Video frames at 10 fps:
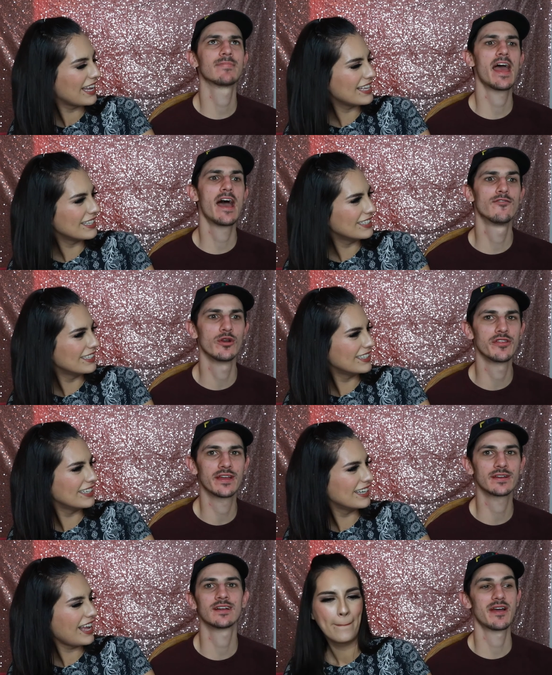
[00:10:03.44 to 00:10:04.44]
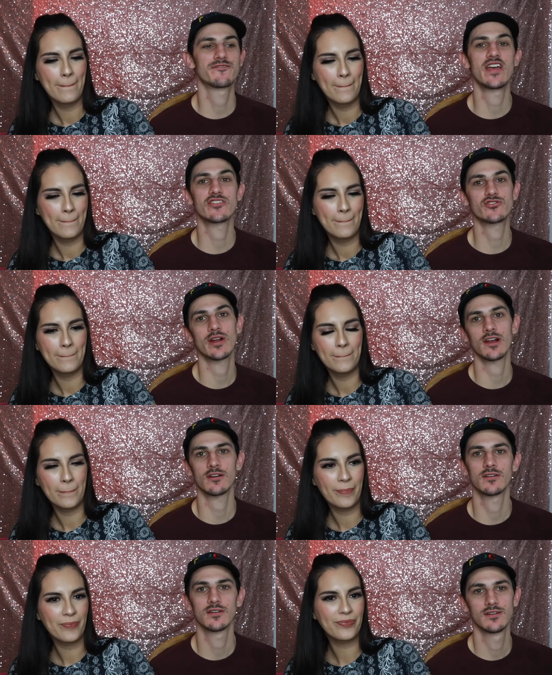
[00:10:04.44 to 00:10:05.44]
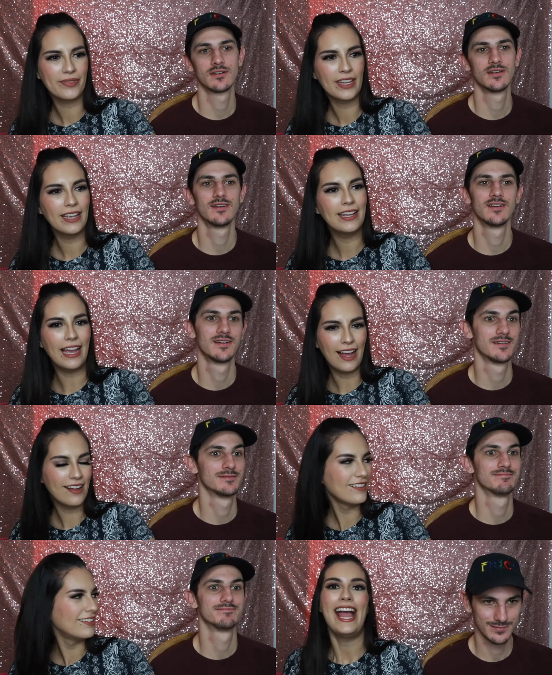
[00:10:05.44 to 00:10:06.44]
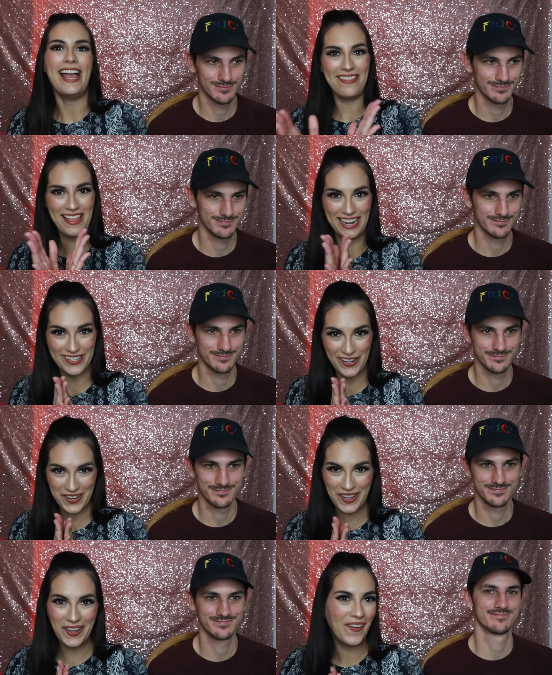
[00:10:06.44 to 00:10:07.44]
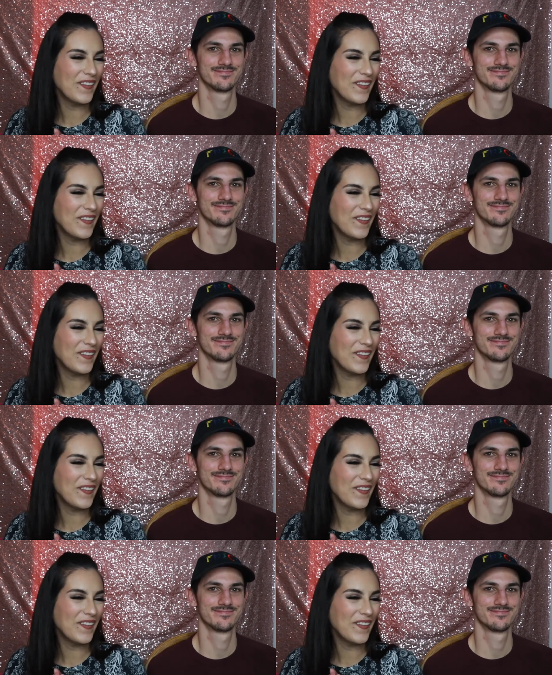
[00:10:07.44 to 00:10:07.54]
Speaker 1: Everything. My facial hair.
Speaker 2: Yeah. And that is our cue